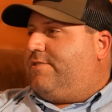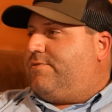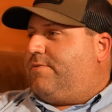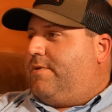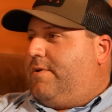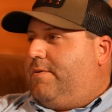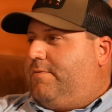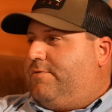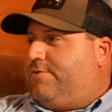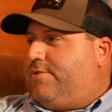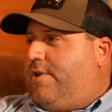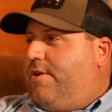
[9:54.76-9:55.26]
when
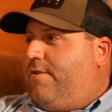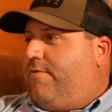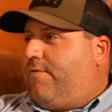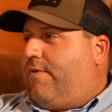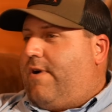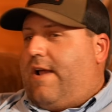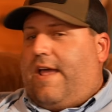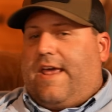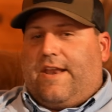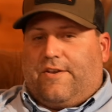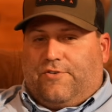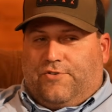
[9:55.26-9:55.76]
it was
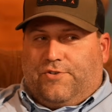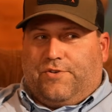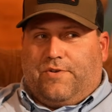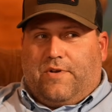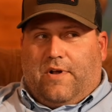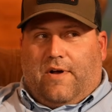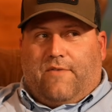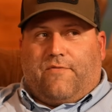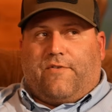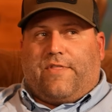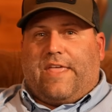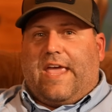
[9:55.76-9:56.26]
over, I had a shoot
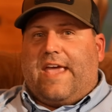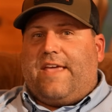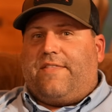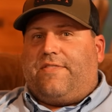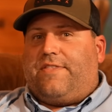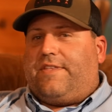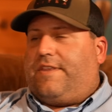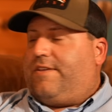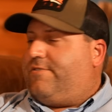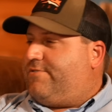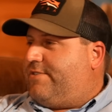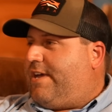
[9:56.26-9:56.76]
off with
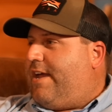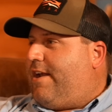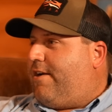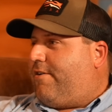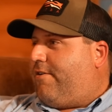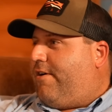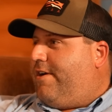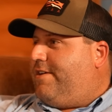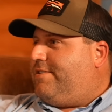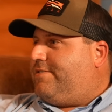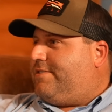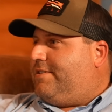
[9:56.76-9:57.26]
Anthony. It was kind of
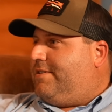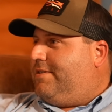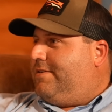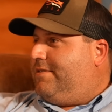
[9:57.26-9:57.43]
crazy.